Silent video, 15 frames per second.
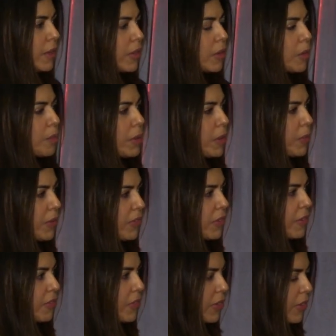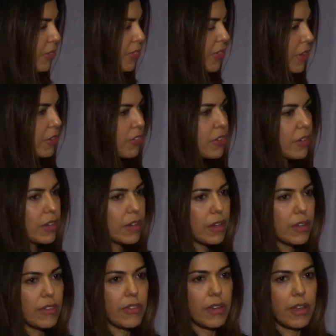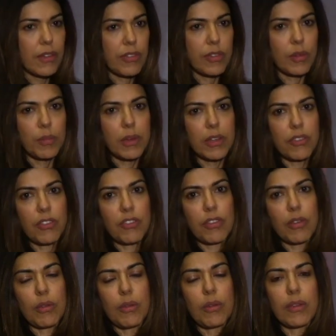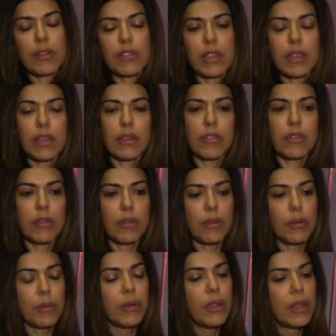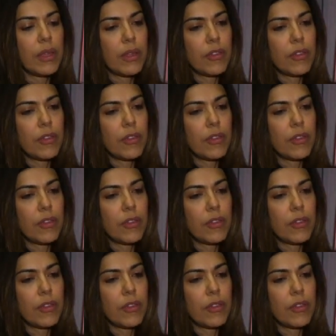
the purpose of this session is not so much to dig into